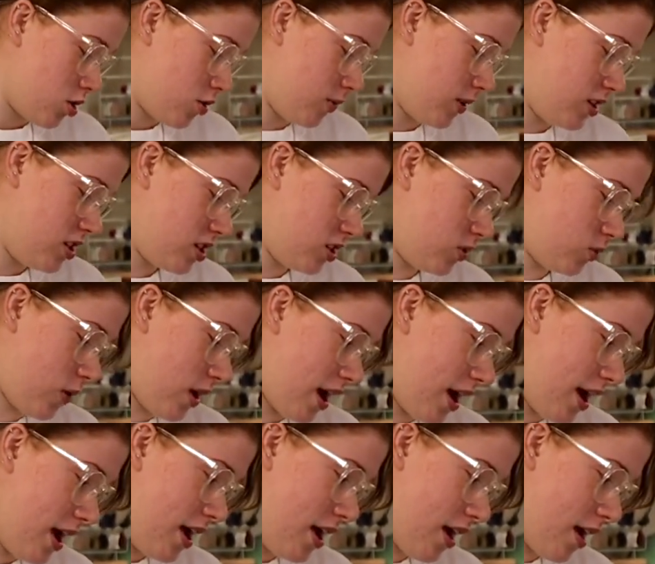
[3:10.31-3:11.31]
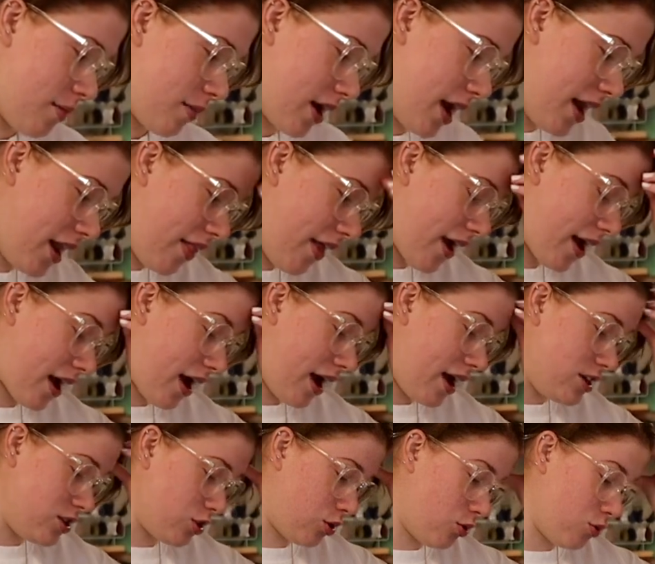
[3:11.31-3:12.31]
Which is why I'm kind of like,
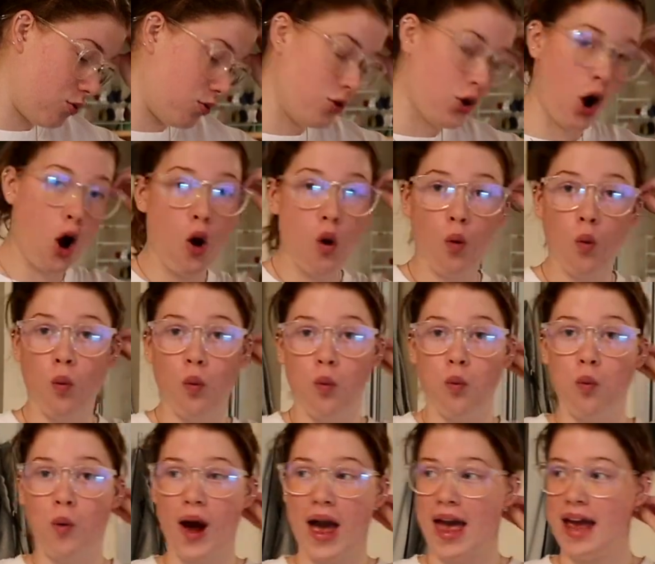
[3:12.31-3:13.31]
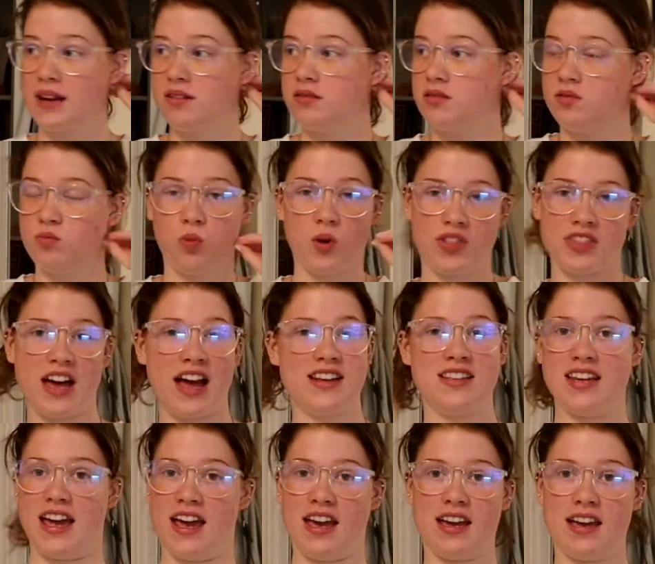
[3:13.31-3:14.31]
I don't know when, what that
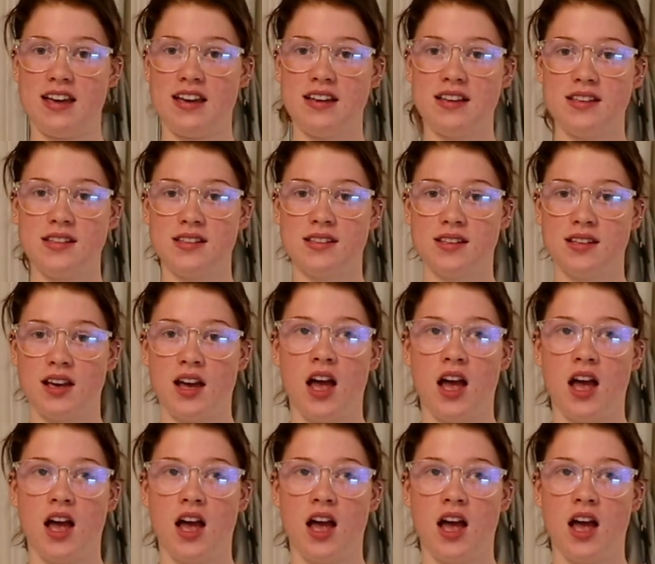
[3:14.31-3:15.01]
day is.